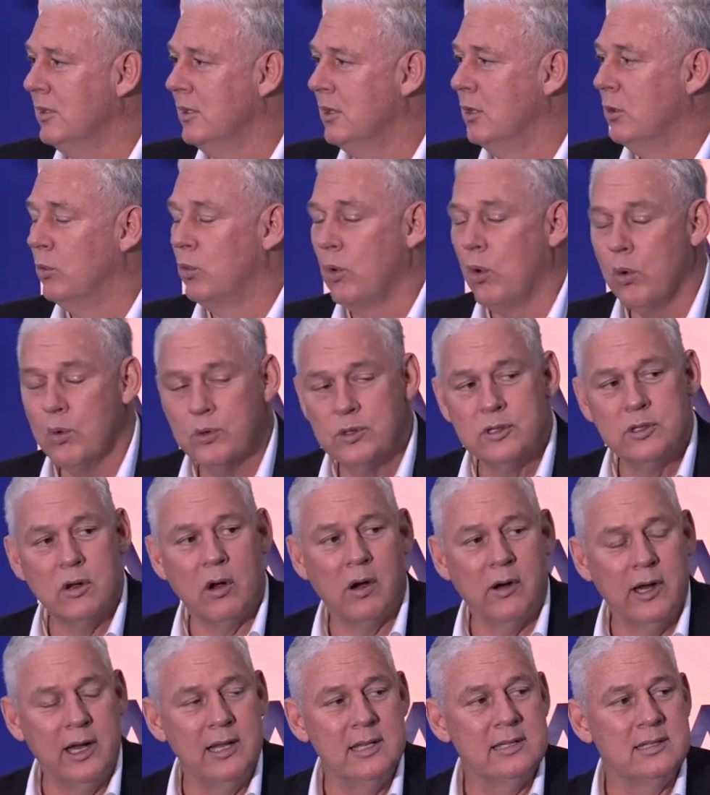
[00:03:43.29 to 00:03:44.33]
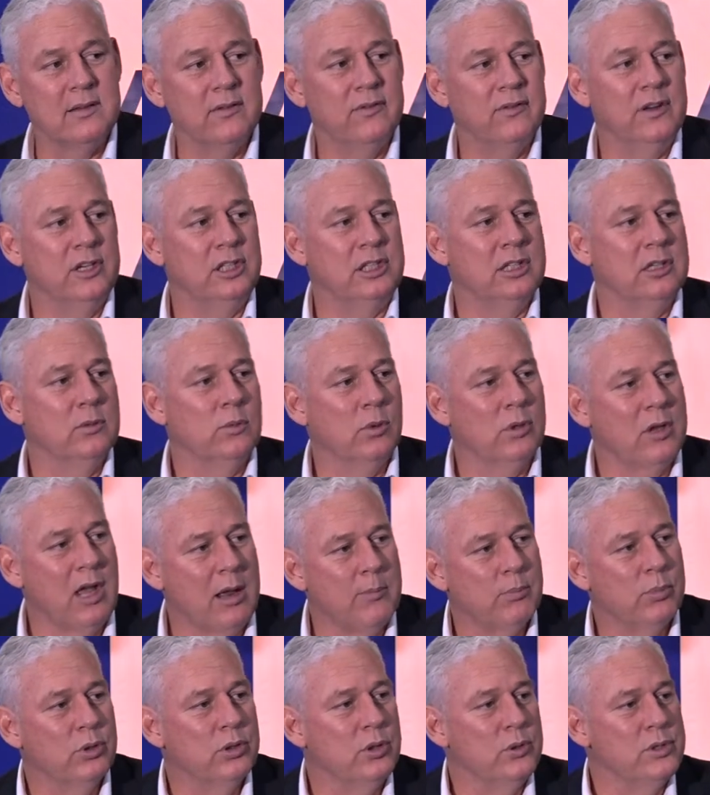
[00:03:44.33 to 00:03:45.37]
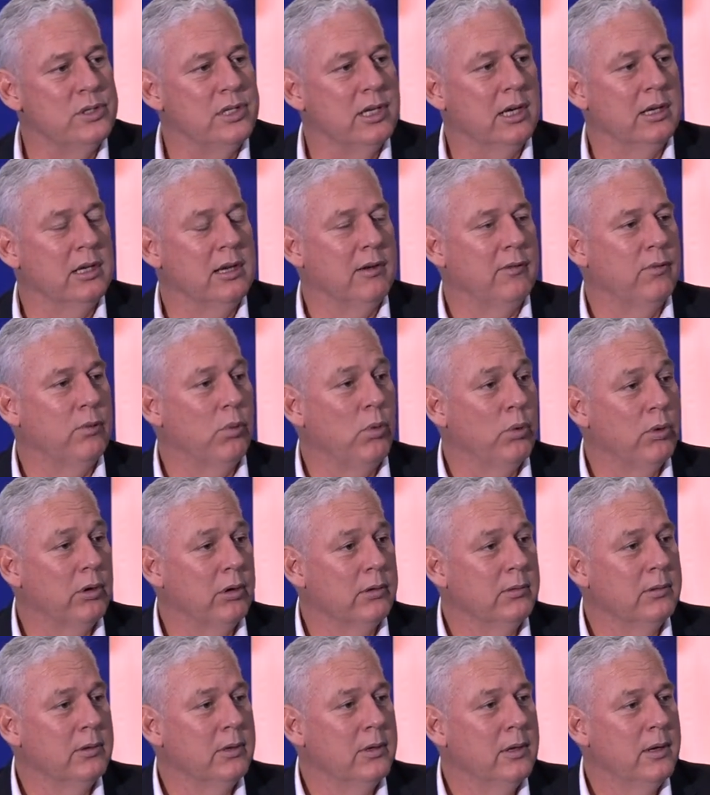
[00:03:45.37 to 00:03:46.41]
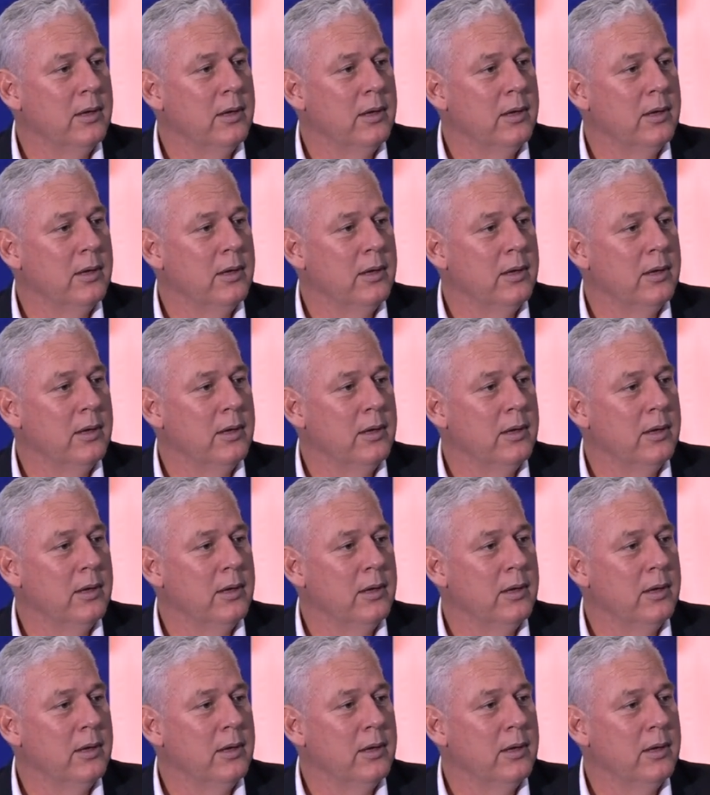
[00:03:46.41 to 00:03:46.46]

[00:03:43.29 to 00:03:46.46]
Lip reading: The roads are insufficient. We're not producing enough water.